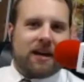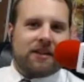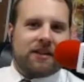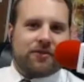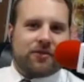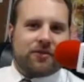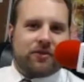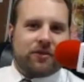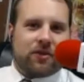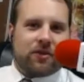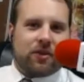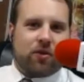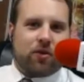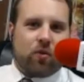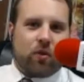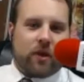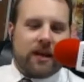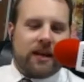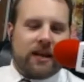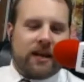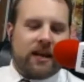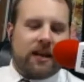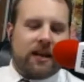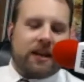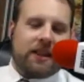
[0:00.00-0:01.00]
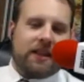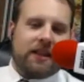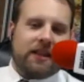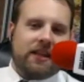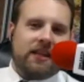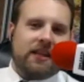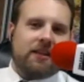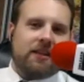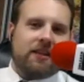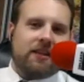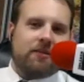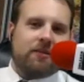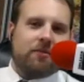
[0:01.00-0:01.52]
is a great
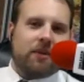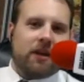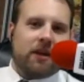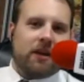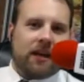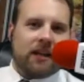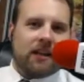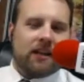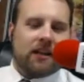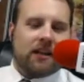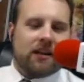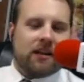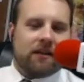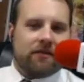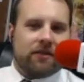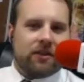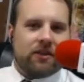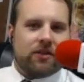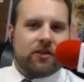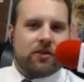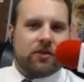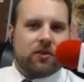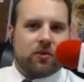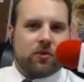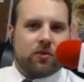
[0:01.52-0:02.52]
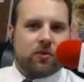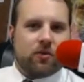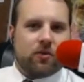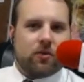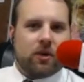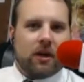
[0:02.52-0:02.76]
theme, and I love that you